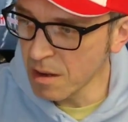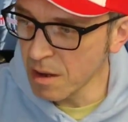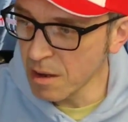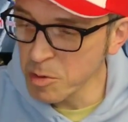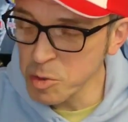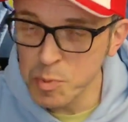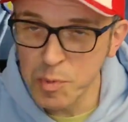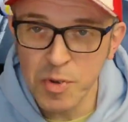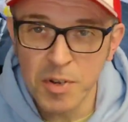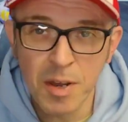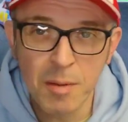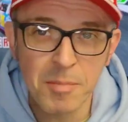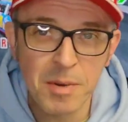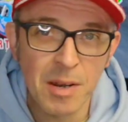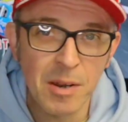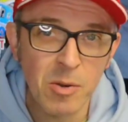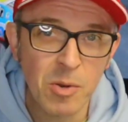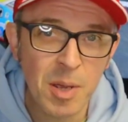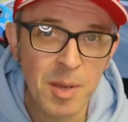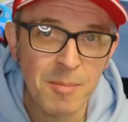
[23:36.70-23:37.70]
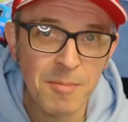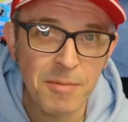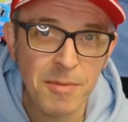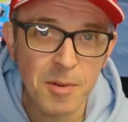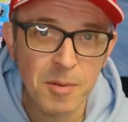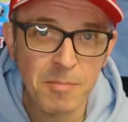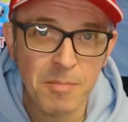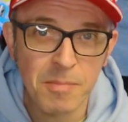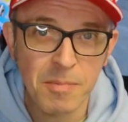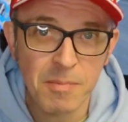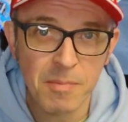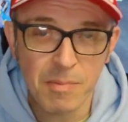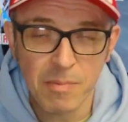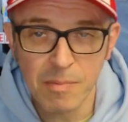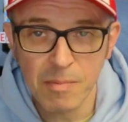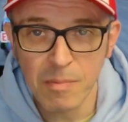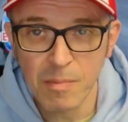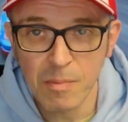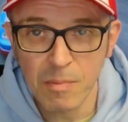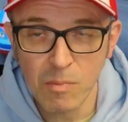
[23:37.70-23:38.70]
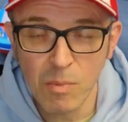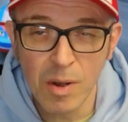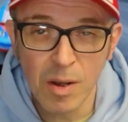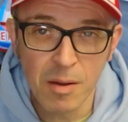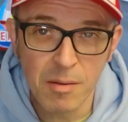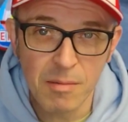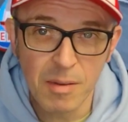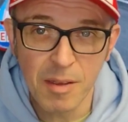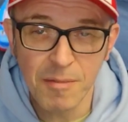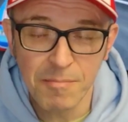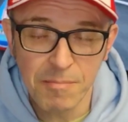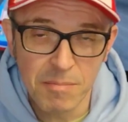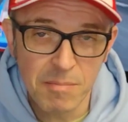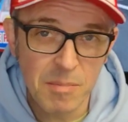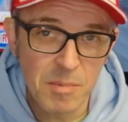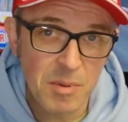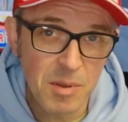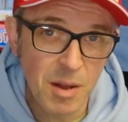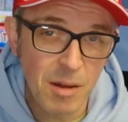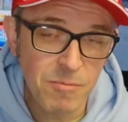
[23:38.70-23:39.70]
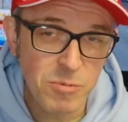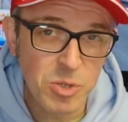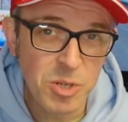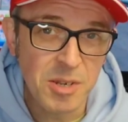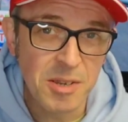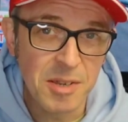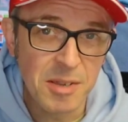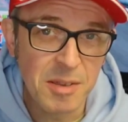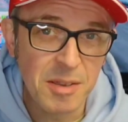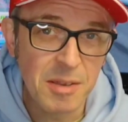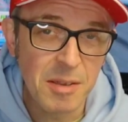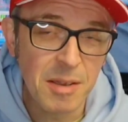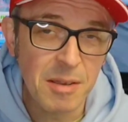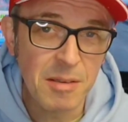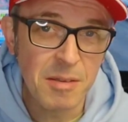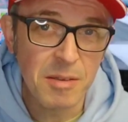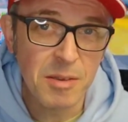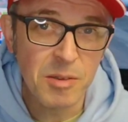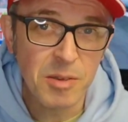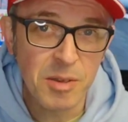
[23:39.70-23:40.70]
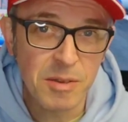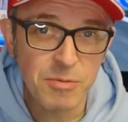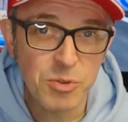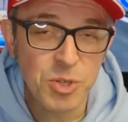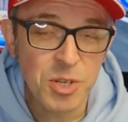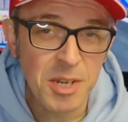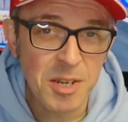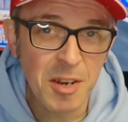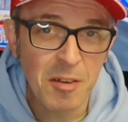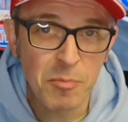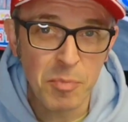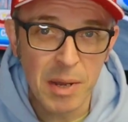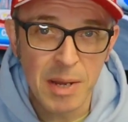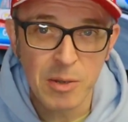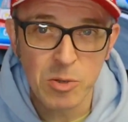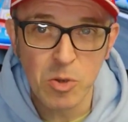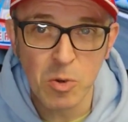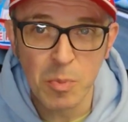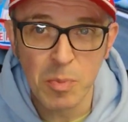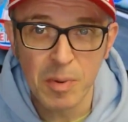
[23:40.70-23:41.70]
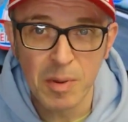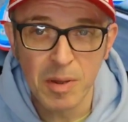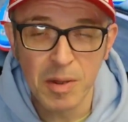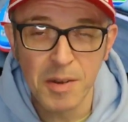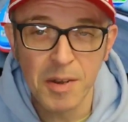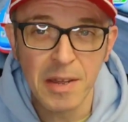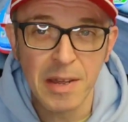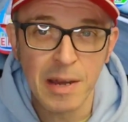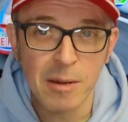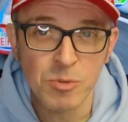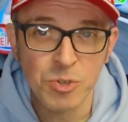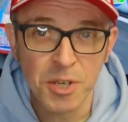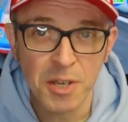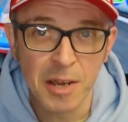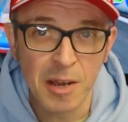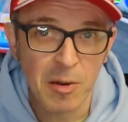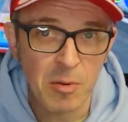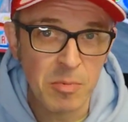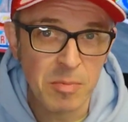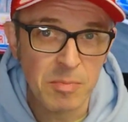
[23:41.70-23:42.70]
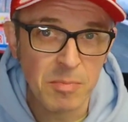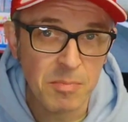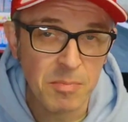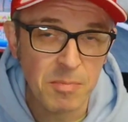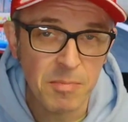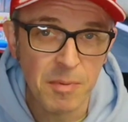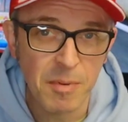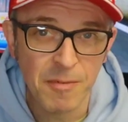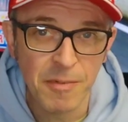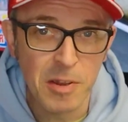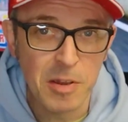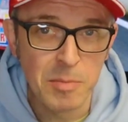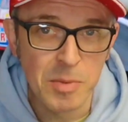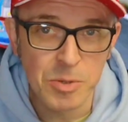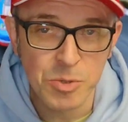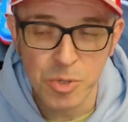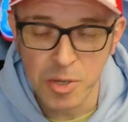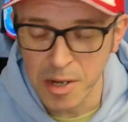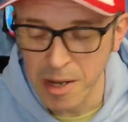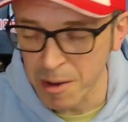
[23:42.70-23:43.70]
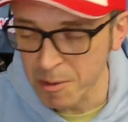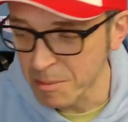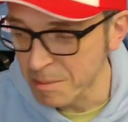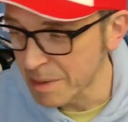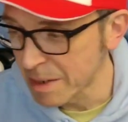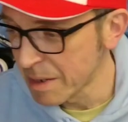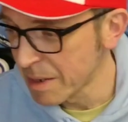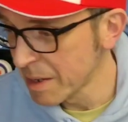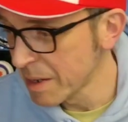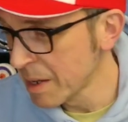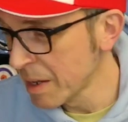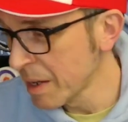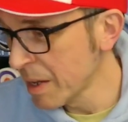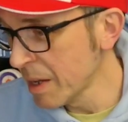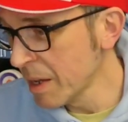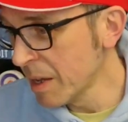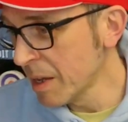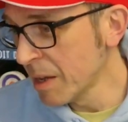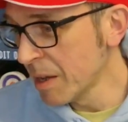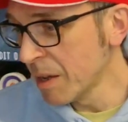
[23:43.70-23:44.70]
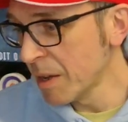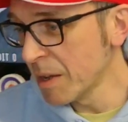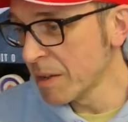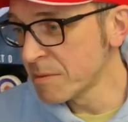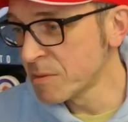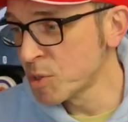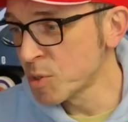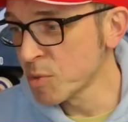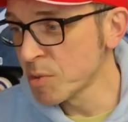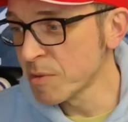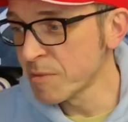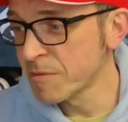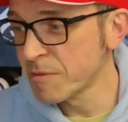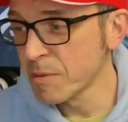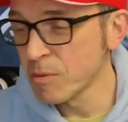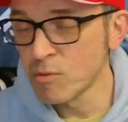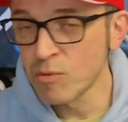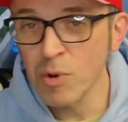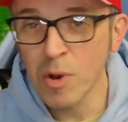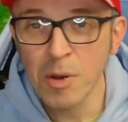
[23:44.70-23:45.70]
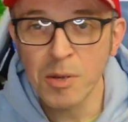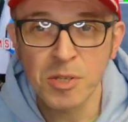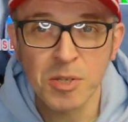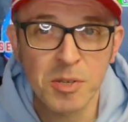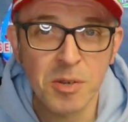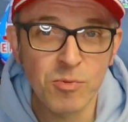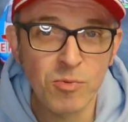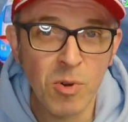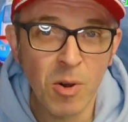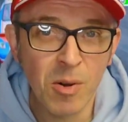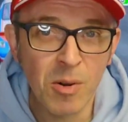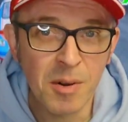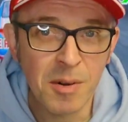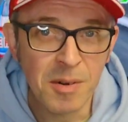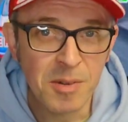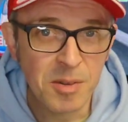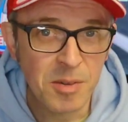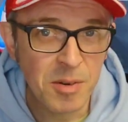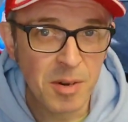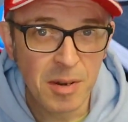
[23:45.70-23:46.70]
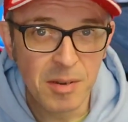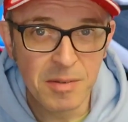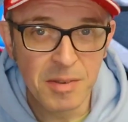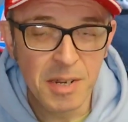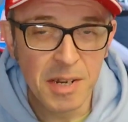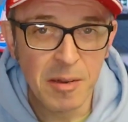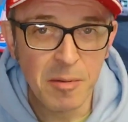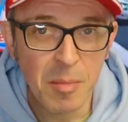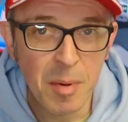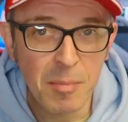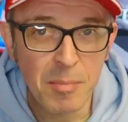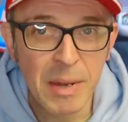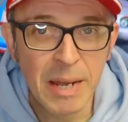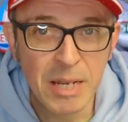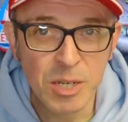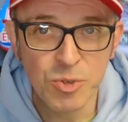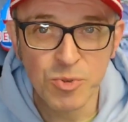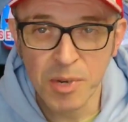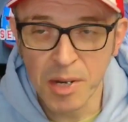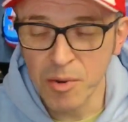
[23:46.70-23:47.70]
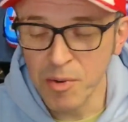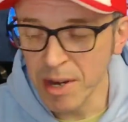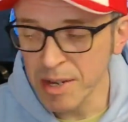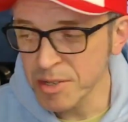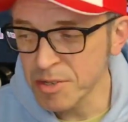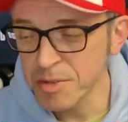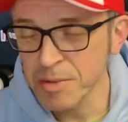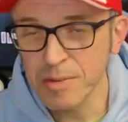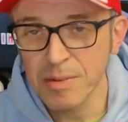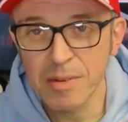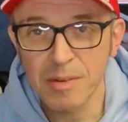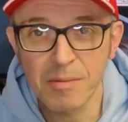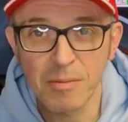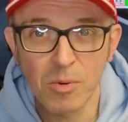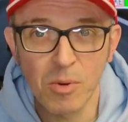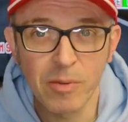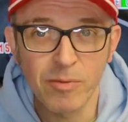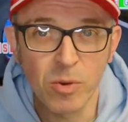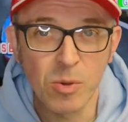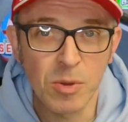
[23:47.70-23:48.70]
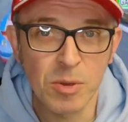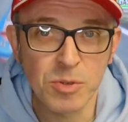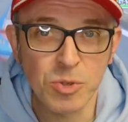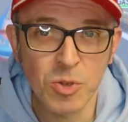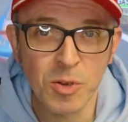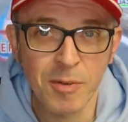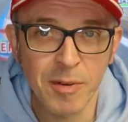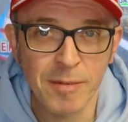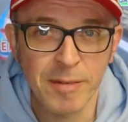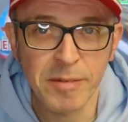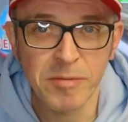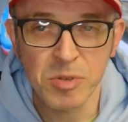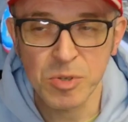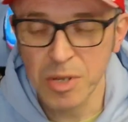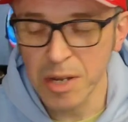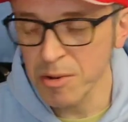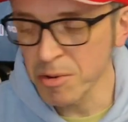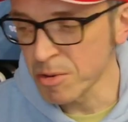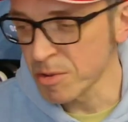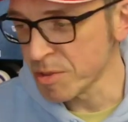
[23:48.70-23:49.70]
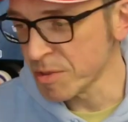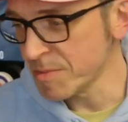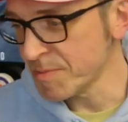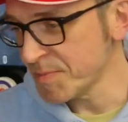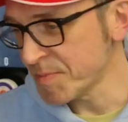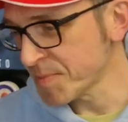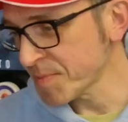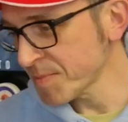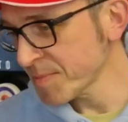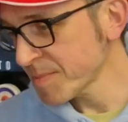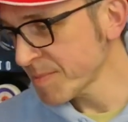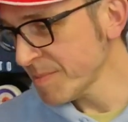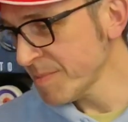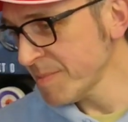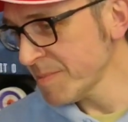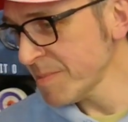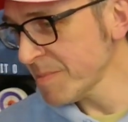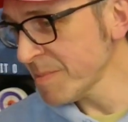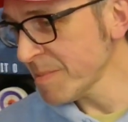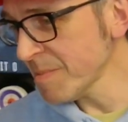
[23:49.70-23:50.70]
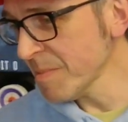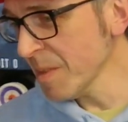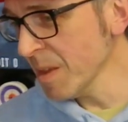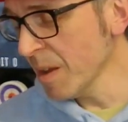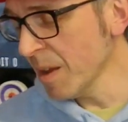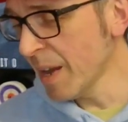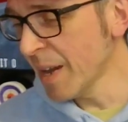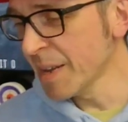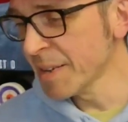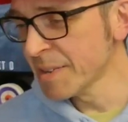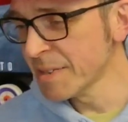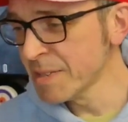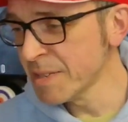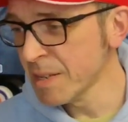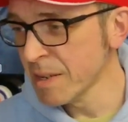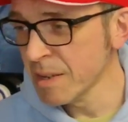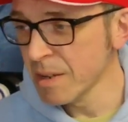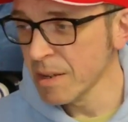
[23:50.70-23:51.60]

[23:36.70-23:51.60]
was predominantly looking for. Well, obviously, you've seen I've picked up a Neo Geo a few months ago, and sort of righted a wrong that my biggest regret of all the stuff I've ever sold. And